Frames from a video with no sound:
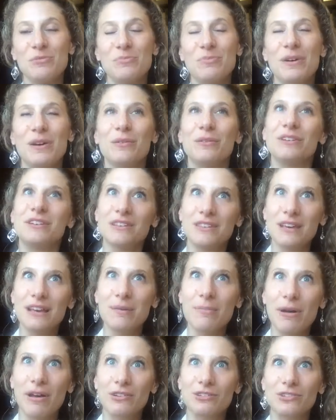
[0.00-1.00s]
but when you think
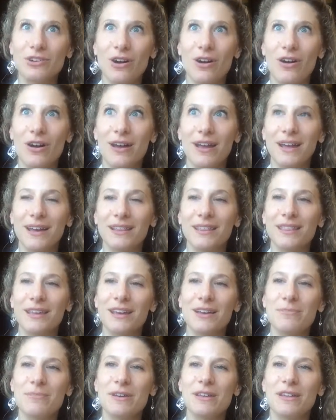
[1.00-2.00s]
about drawing,
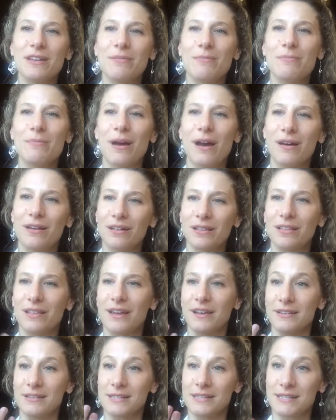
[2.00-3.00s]
think about it
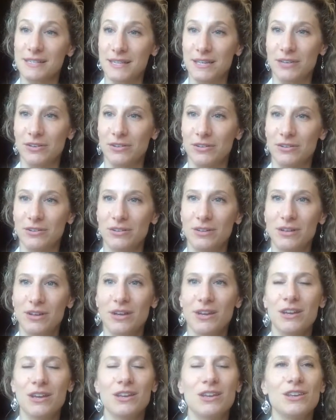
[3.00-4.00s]
like a skill.
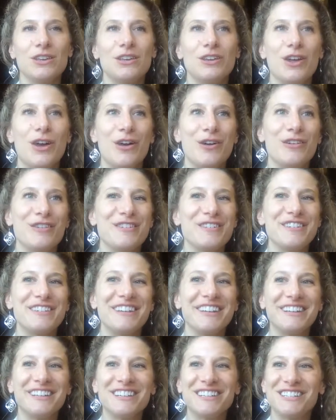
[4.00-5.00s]
You know, you
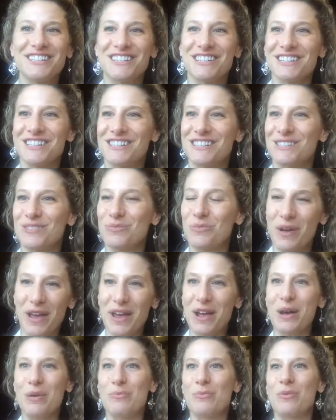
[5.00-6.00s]
didn't just
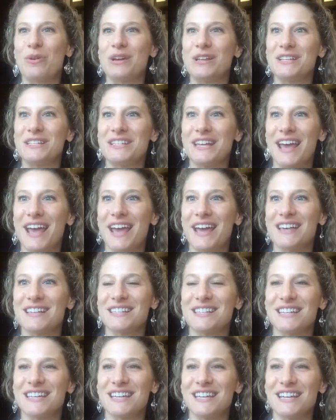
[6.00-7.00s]
wake up one day as
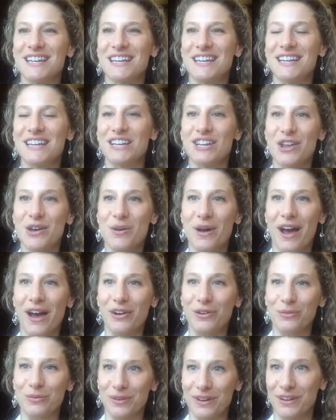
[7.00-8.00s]
a kid and know how
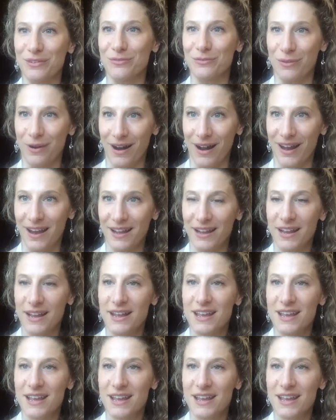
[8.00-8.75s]
to read and write.